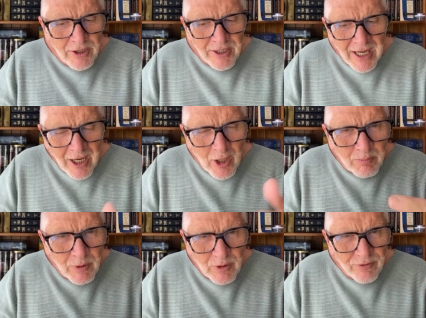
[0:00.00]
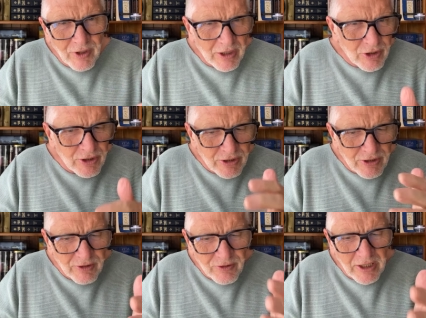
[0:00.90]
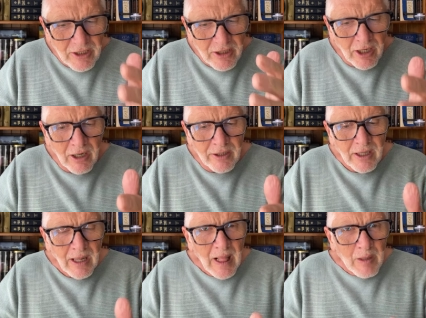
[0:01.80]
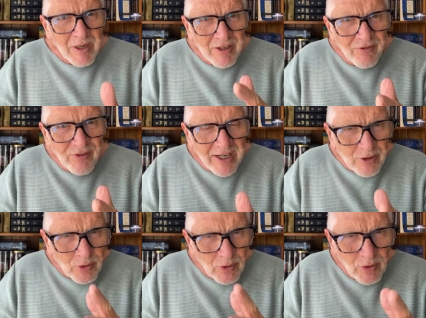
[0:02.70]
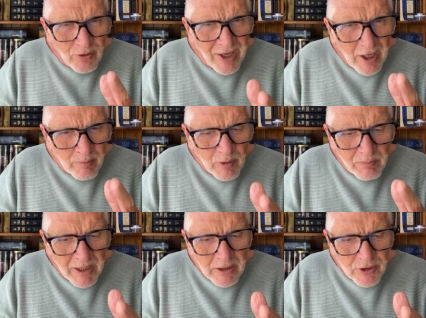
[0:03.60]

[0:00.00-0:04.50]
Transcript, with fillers: move and do things for God and our motivation to seek God.